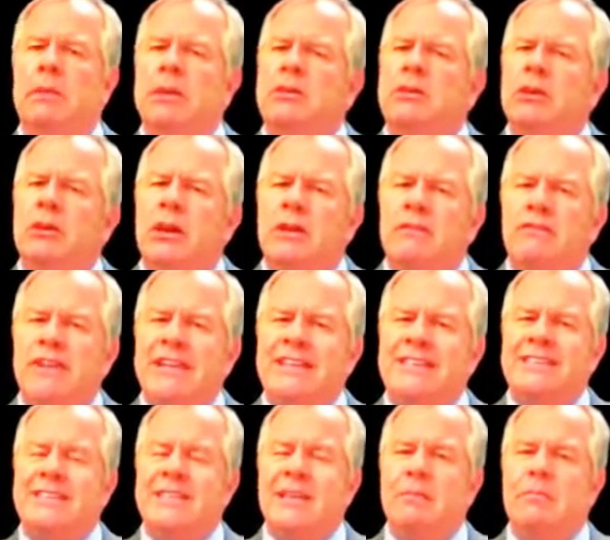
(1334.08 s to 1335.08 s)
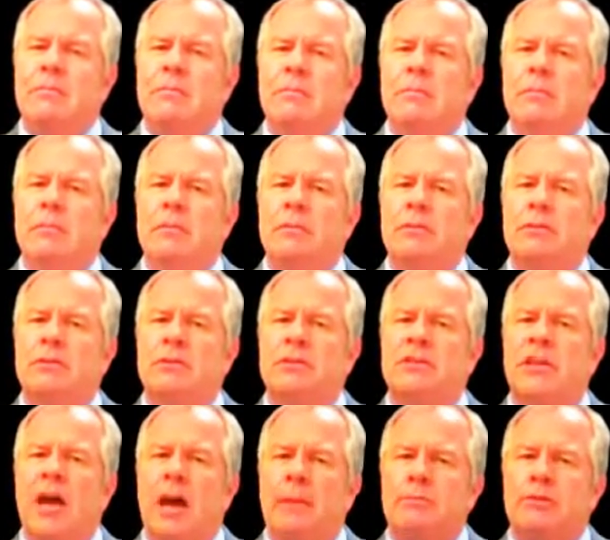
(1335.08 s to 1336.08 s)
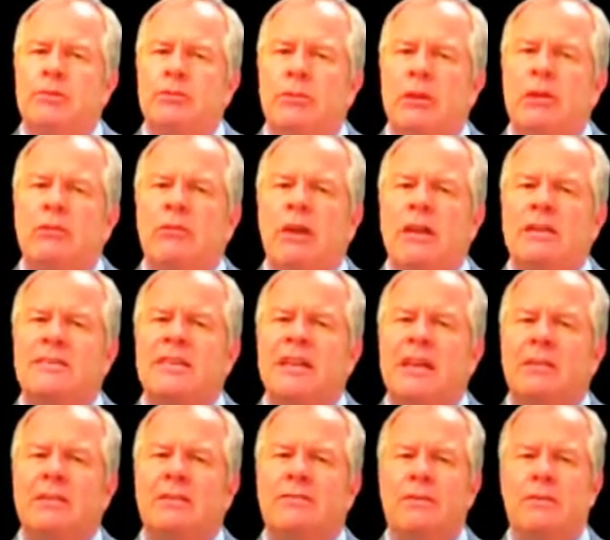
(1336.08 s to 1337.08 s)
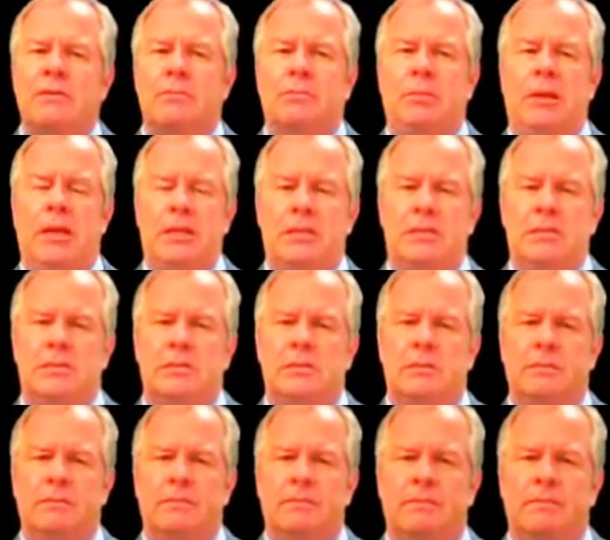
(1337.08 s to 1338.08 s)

but to convince them to stop street racing in the first place.